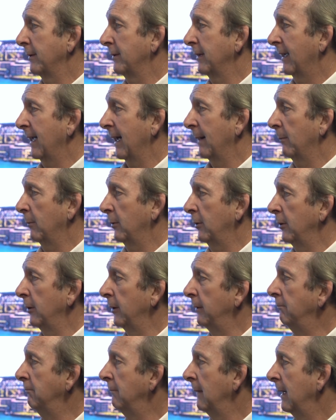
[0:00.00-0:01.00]
to come
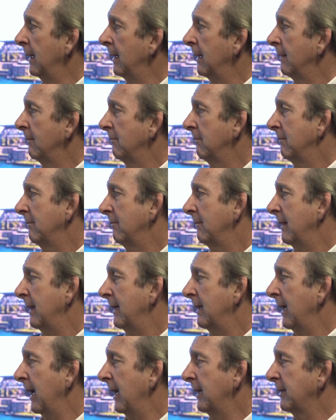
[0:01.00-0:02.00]
good,
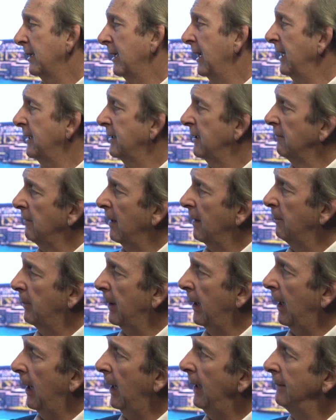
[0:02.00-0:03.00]
is it a
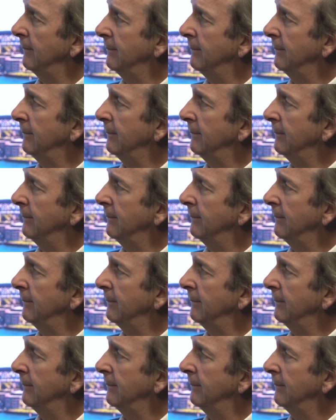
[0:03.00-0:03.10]
buy?